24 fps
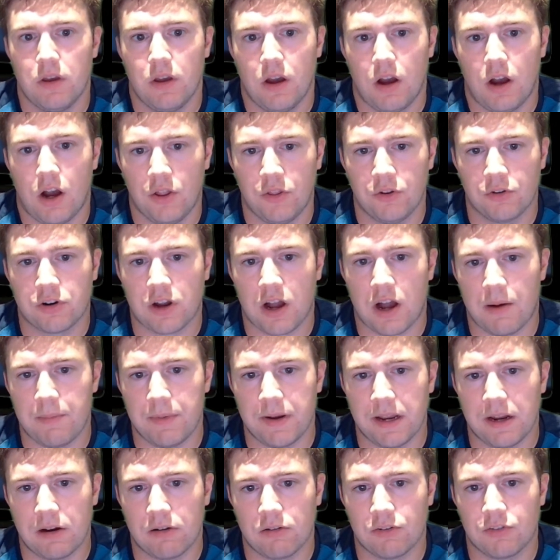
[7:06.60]
Other common
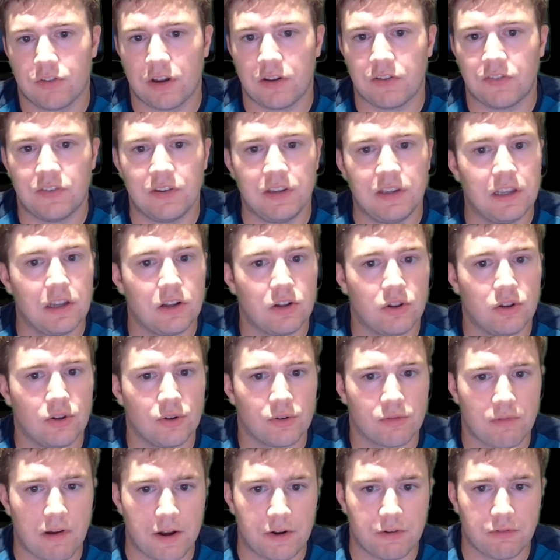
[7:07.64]
errors I see include
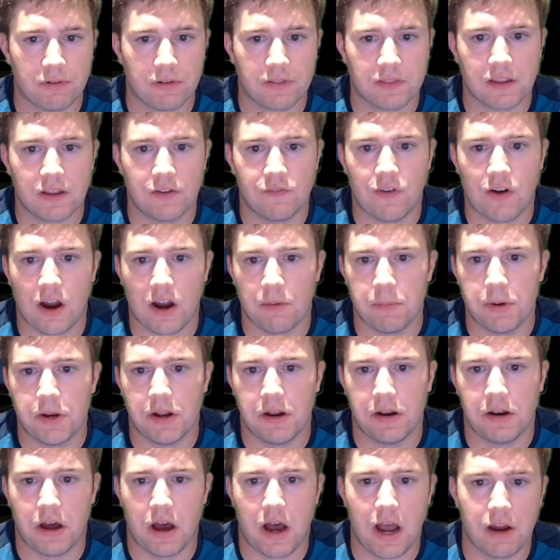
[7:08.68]
rendering the environment
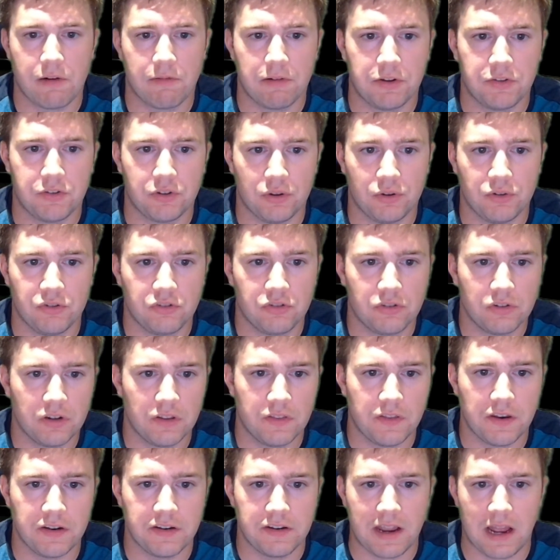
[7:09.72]
at a high resolution
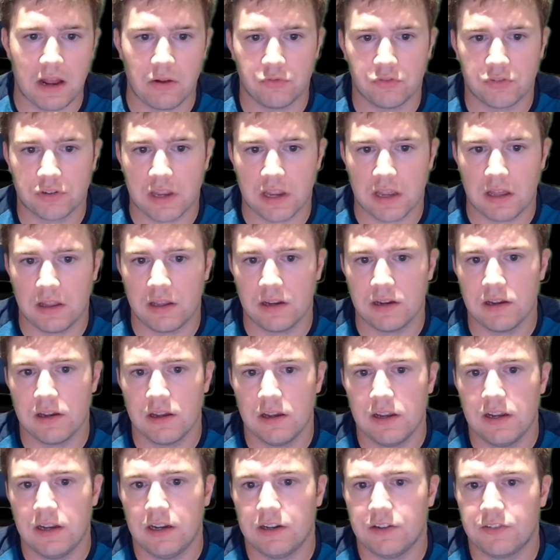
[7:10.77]
and then downscaling,
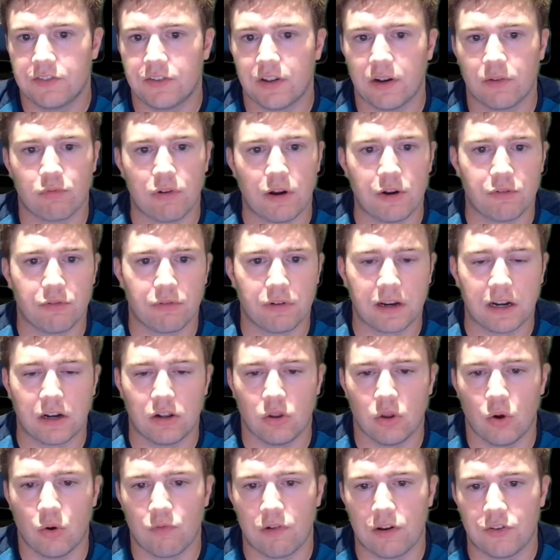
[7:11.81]
instead of rendering at a
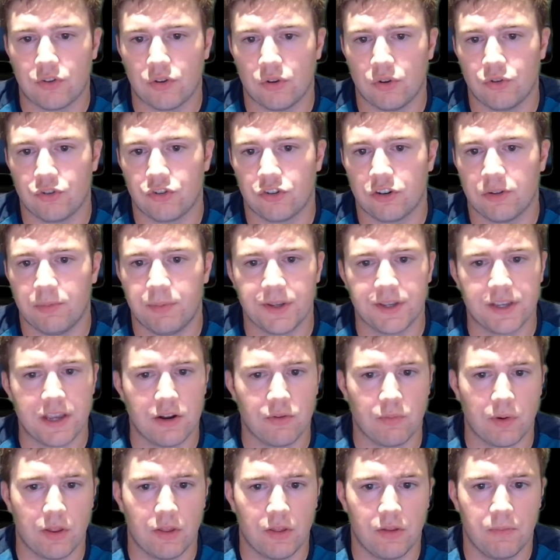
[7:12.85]
low resolution to
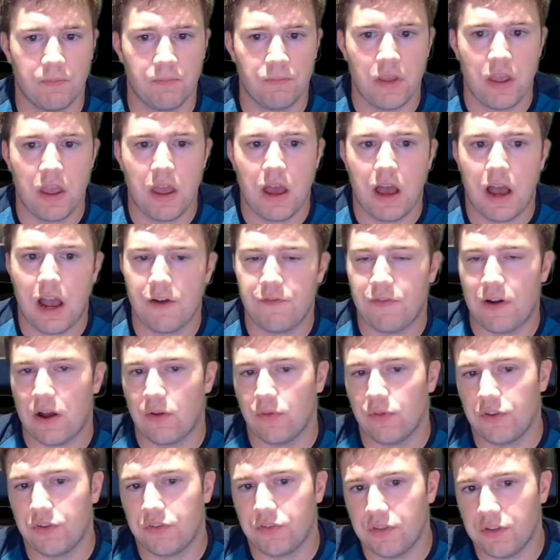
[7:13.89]
begin with. I
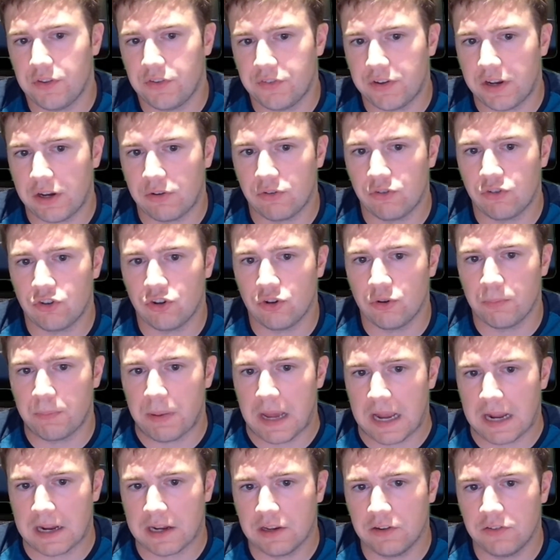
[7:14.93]
found this in the standard Doom
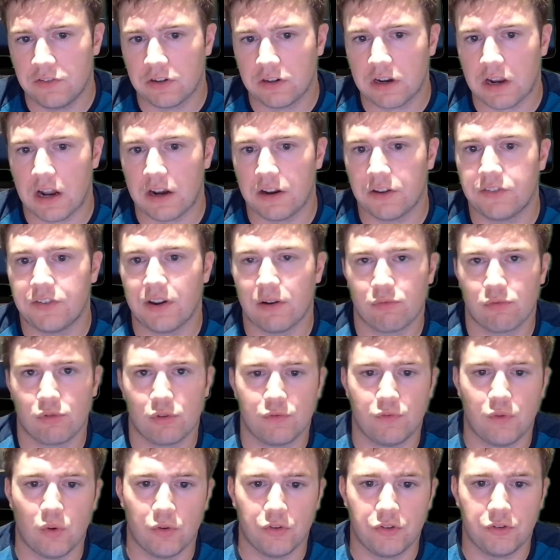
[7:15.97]
package and got a
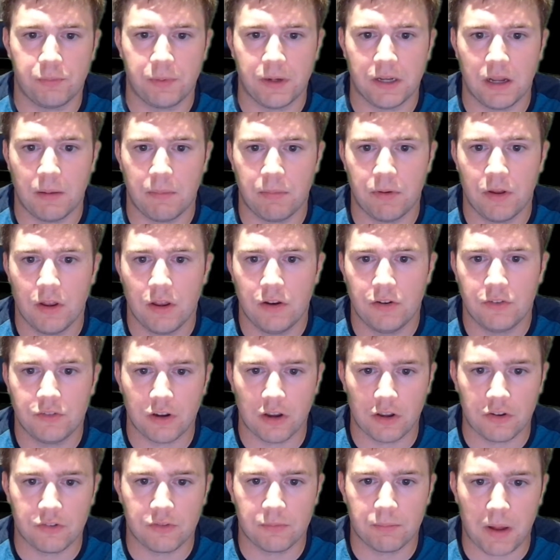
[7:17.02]
several-fold speedup
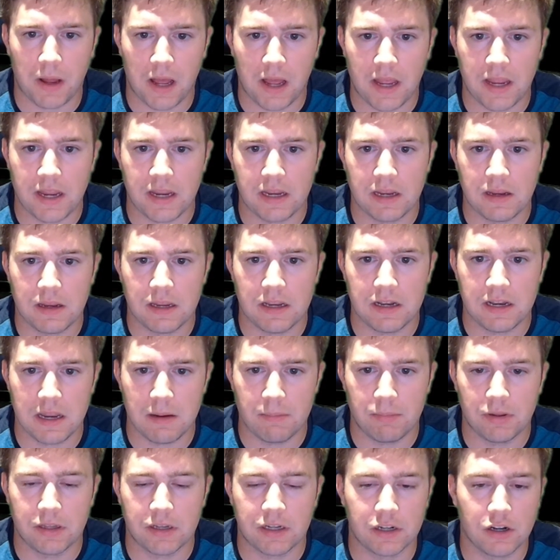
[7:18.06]
just by
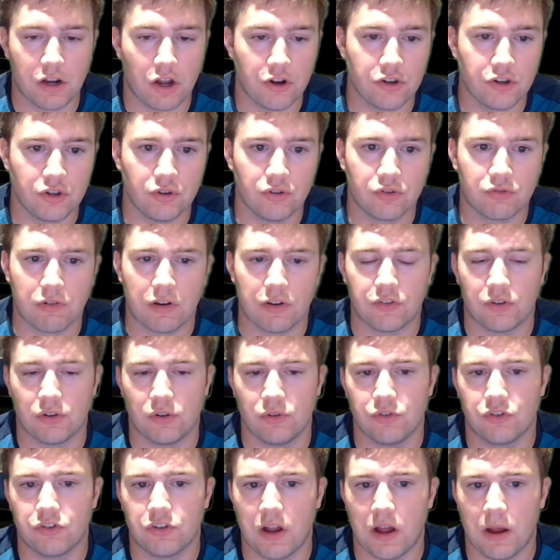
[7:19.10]
enabling an unused
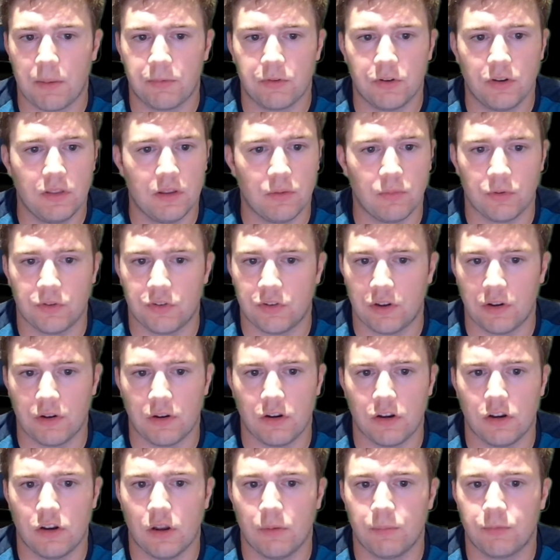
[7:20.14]
resolution option that was in
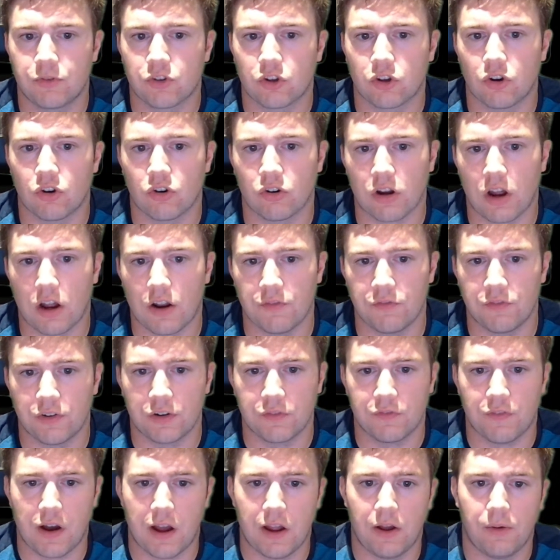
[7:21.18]
an obscure config
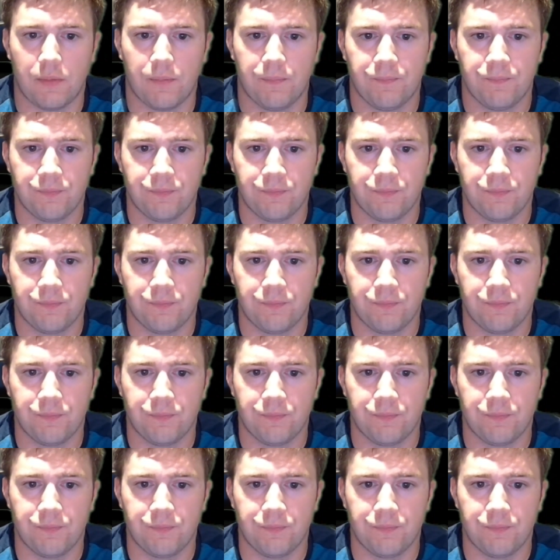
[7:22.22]
file.